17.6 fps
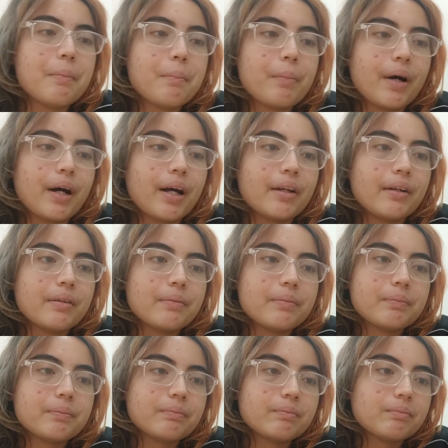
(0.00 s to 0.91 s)
But
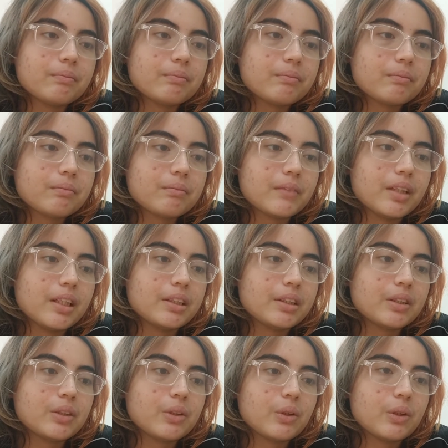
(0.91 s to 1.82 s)
it
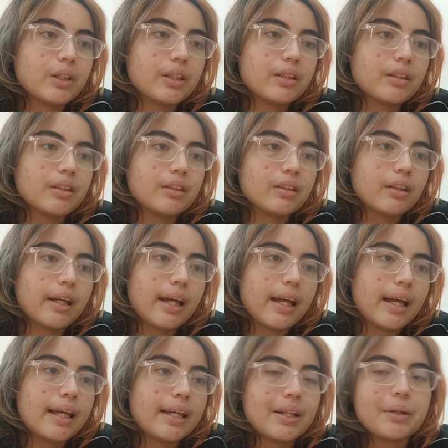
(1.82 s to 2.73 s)
just
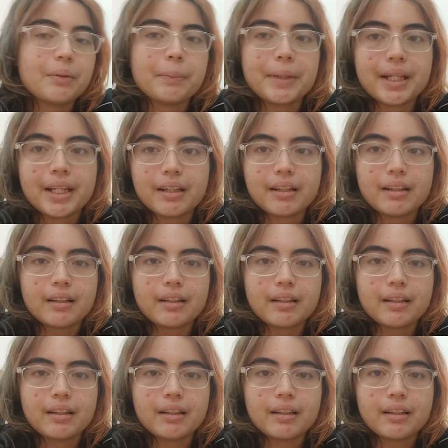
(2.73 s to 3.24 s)
couldn't heal me.